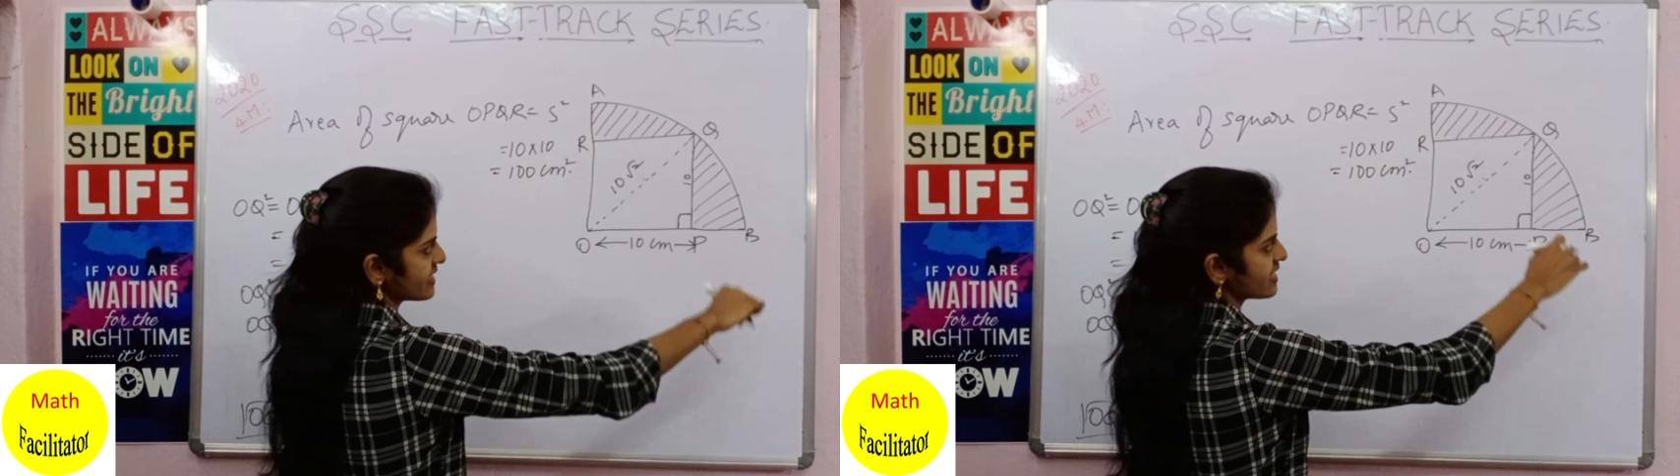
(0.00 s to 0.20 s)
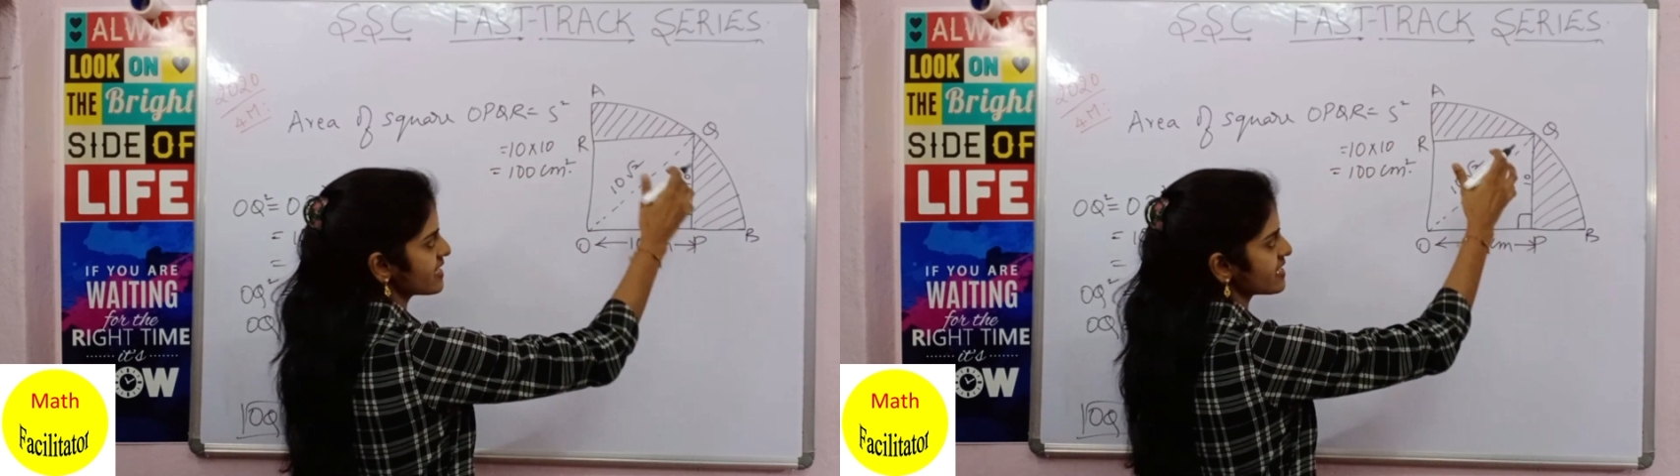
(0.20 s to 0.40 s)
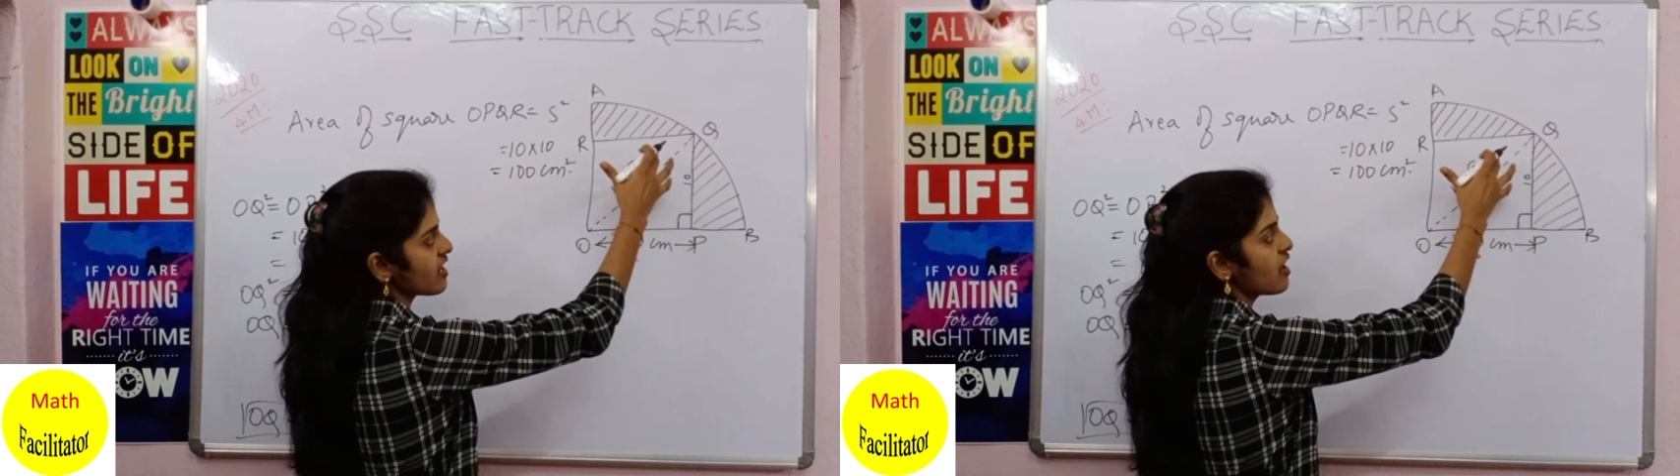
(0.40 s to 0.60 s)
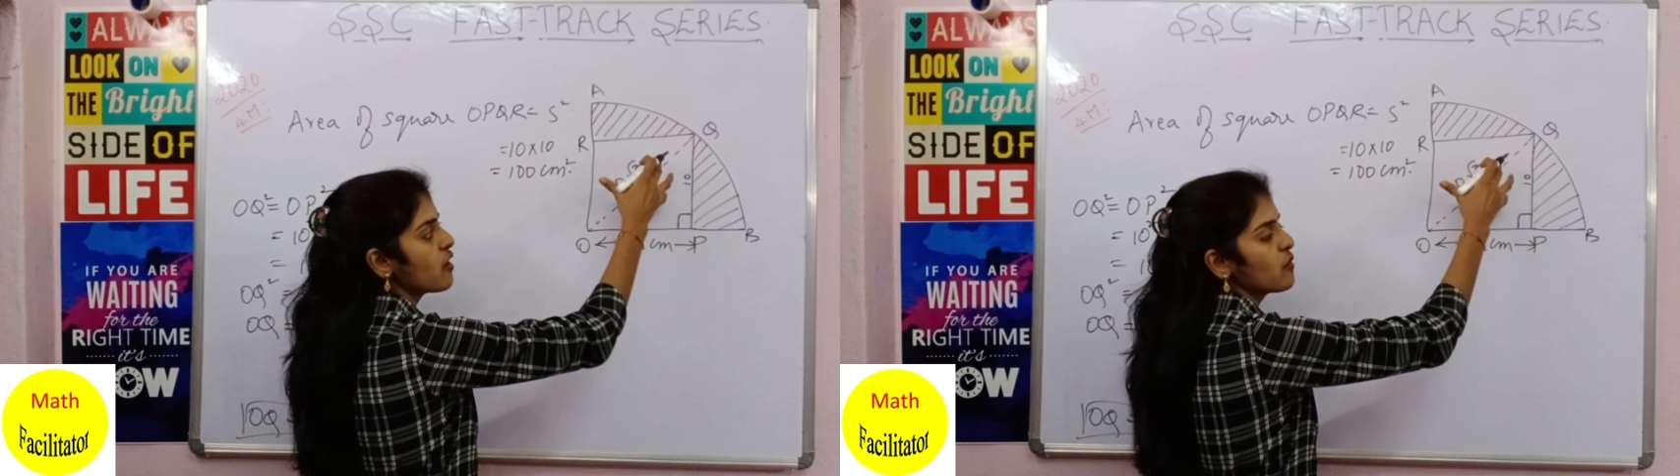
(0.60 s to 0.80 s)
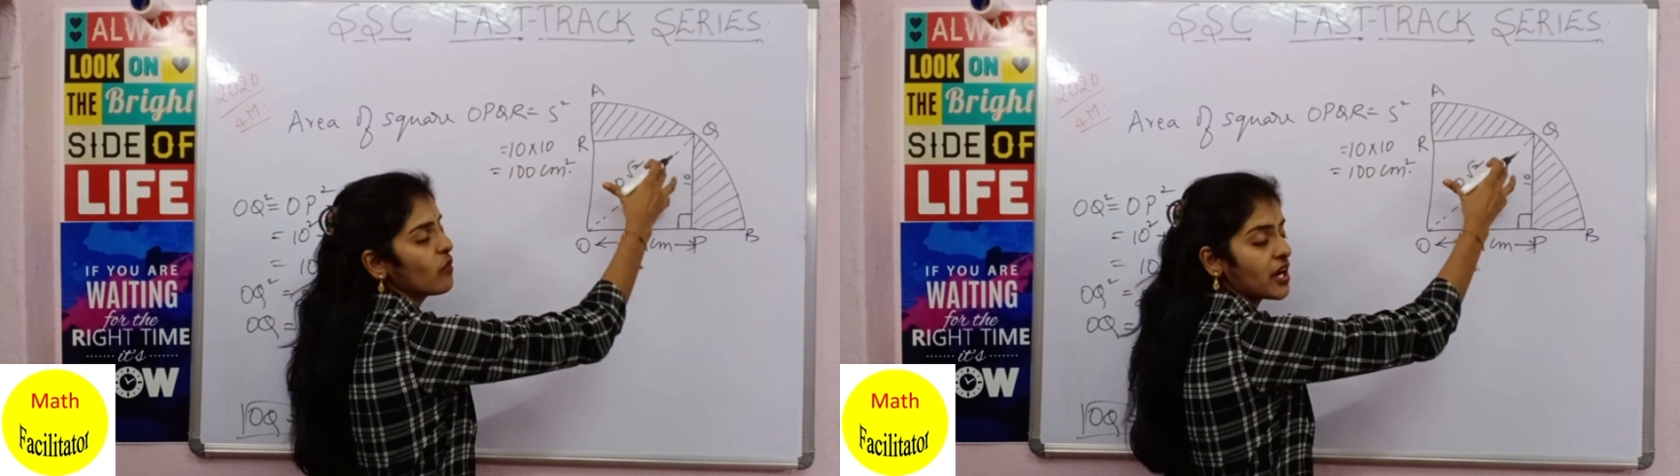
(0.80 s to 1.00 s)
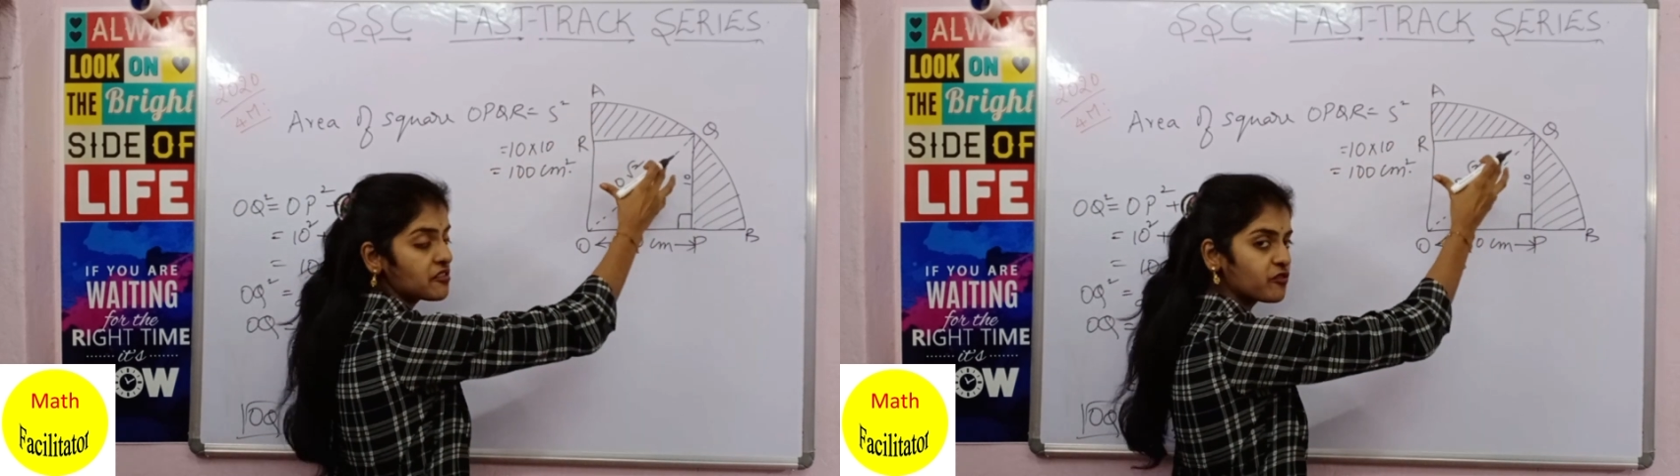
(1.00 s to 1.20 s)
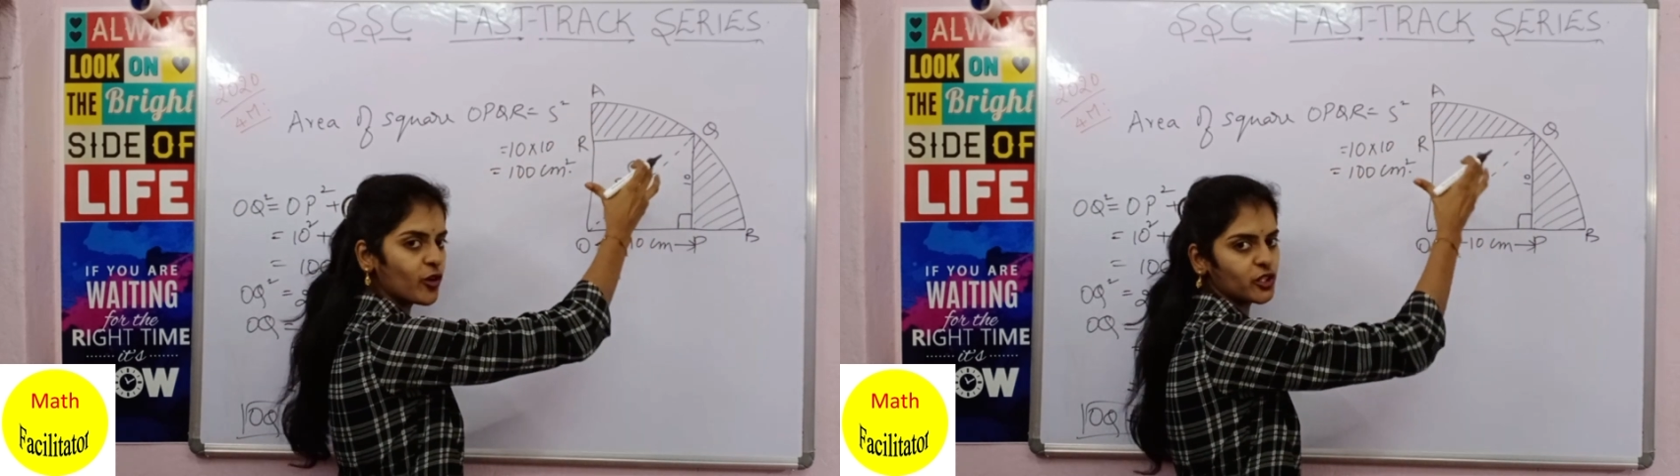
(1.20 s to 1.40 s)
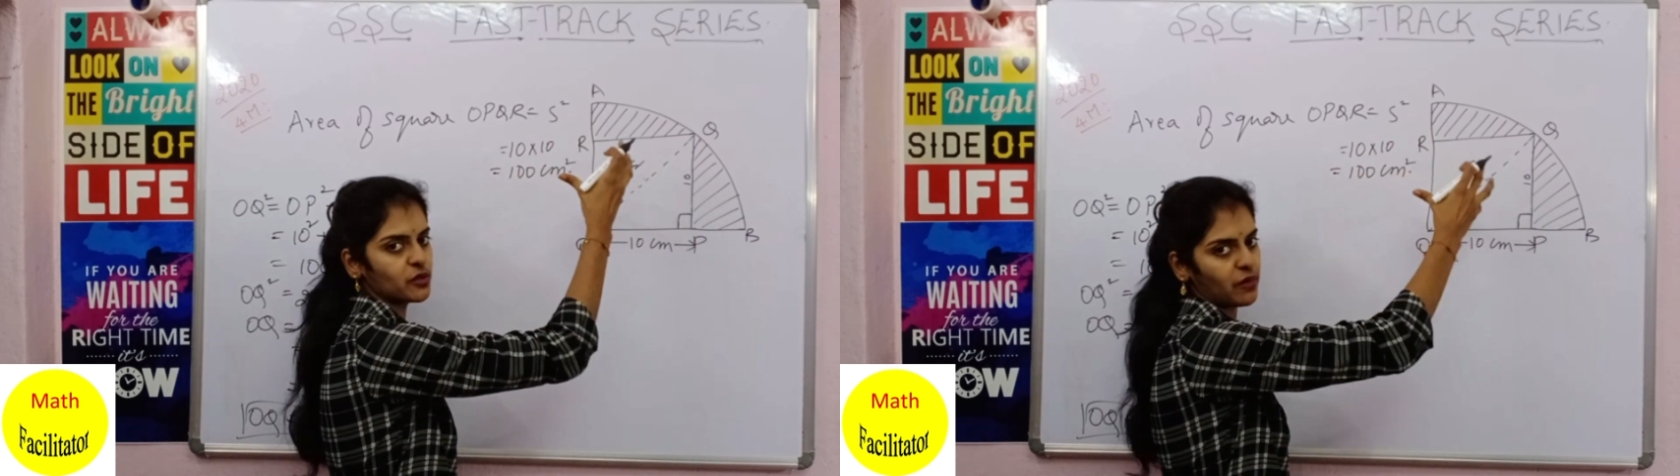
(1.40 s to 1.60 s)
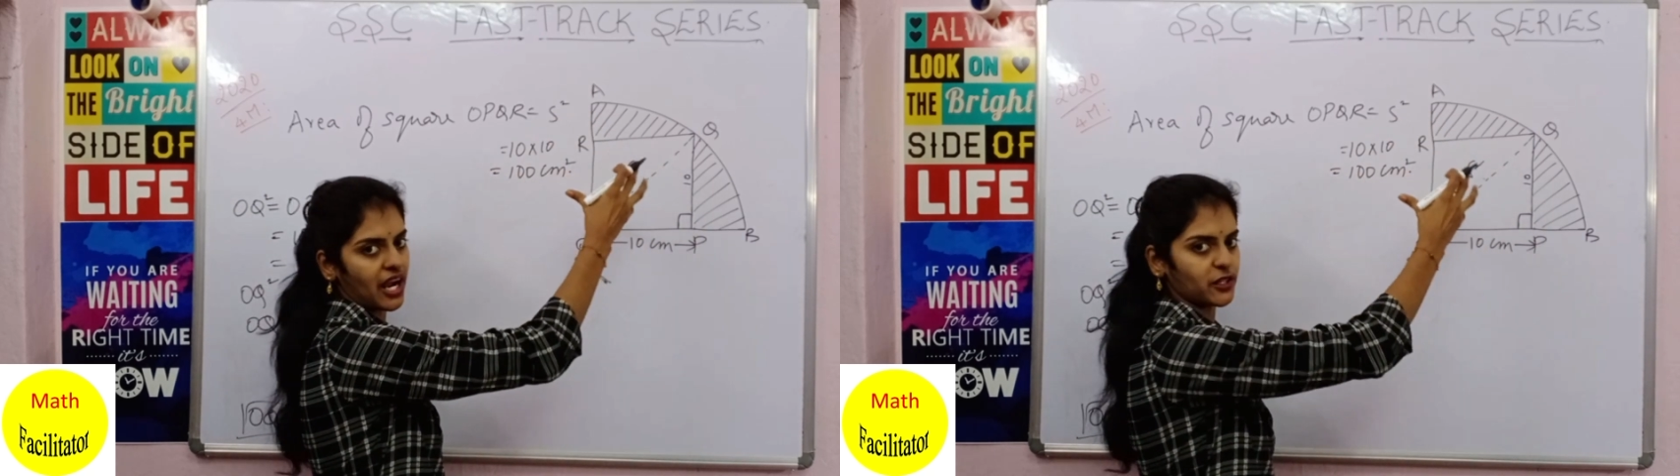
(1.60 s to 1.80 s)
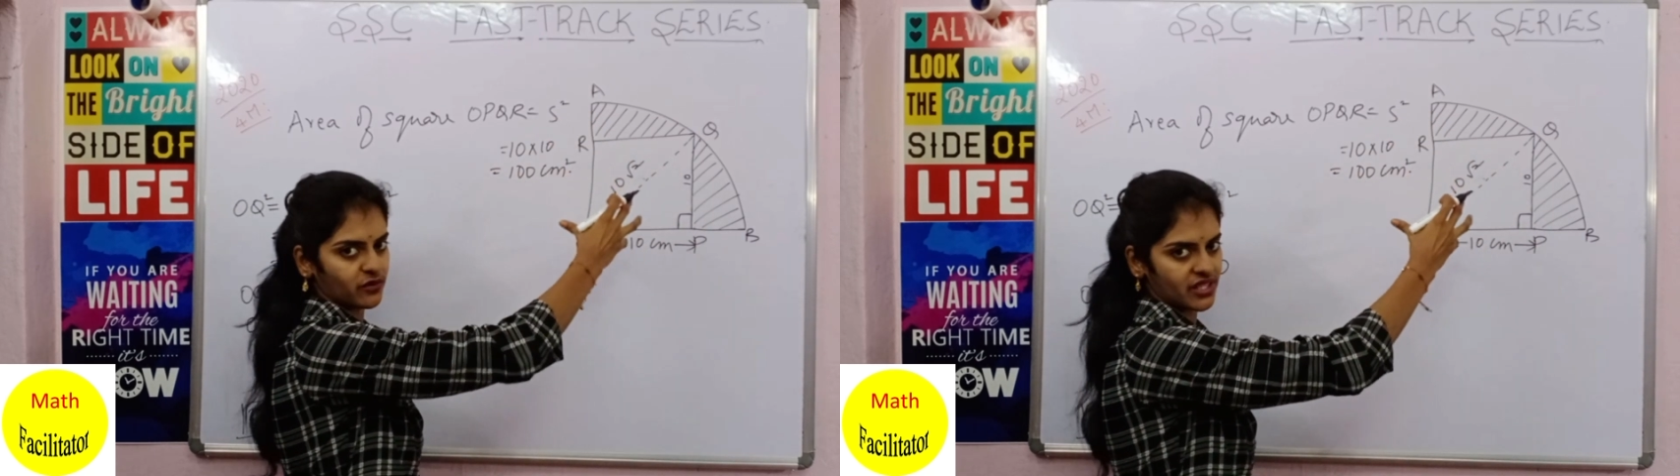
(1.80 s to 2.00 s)
this is 1/4
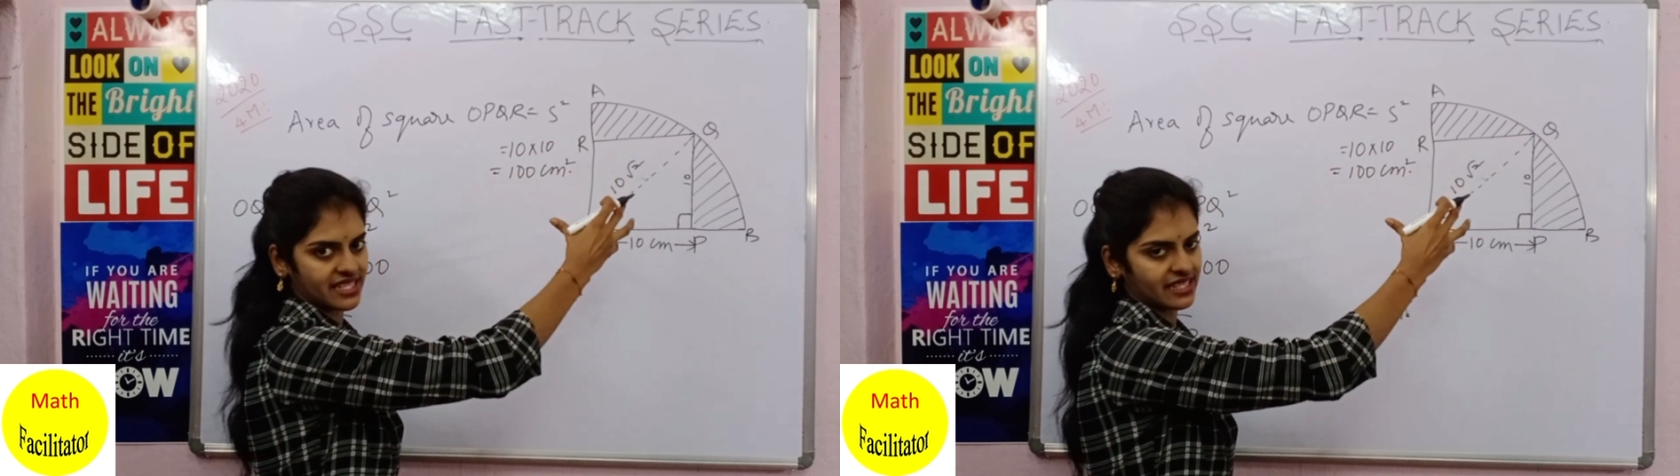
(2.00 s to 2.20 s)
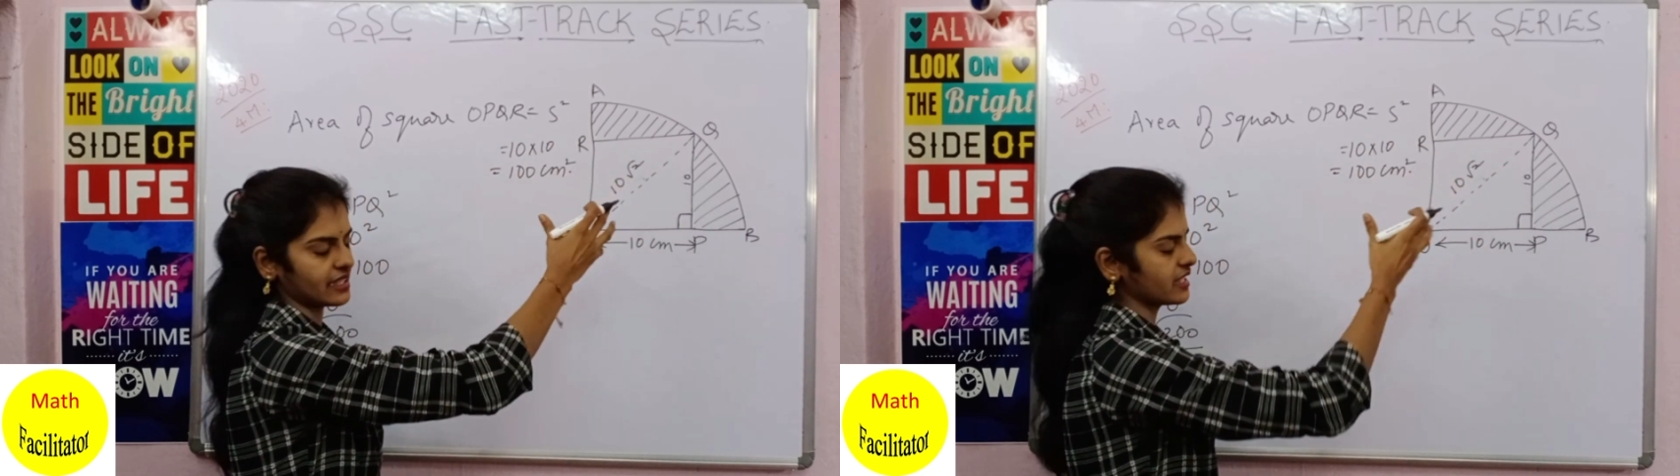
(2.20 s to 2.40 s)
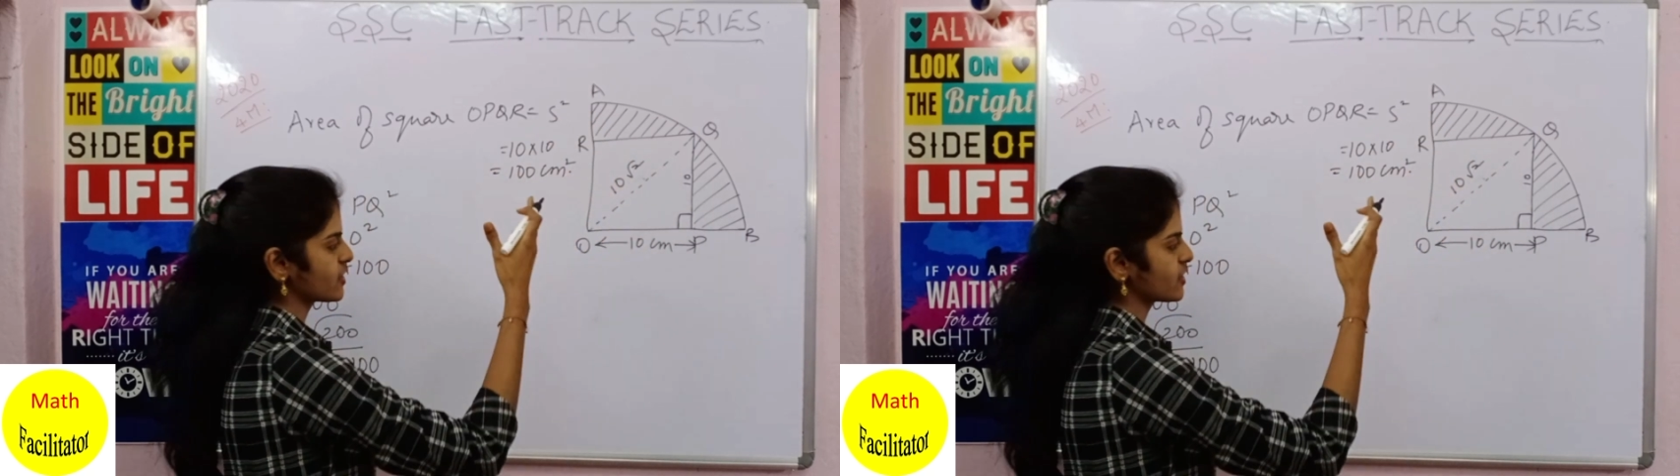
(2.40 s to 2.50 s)
part of the circle.